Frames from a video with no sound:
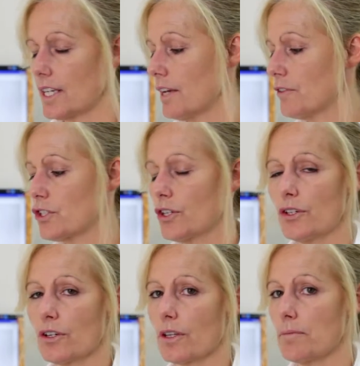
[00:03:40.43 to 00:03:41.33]
Never
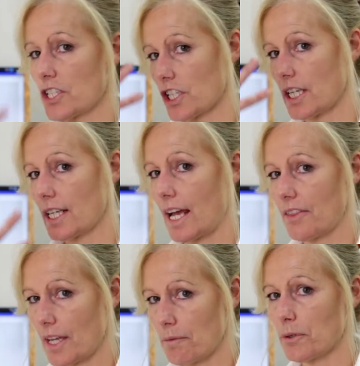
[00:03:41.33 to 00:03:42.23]
turn on the machine
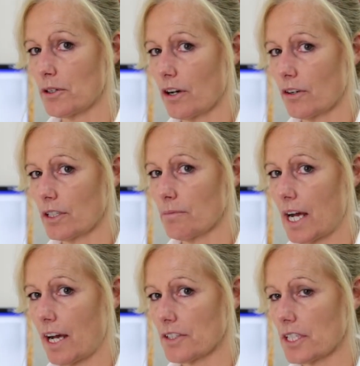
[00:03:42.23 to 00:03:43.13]
and then put on your
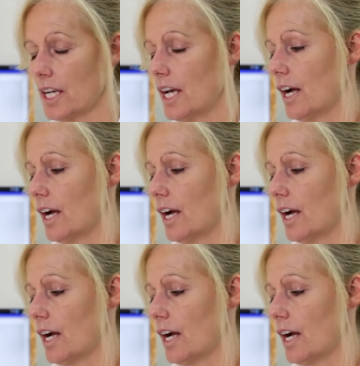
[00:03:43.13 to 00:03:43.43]
mask.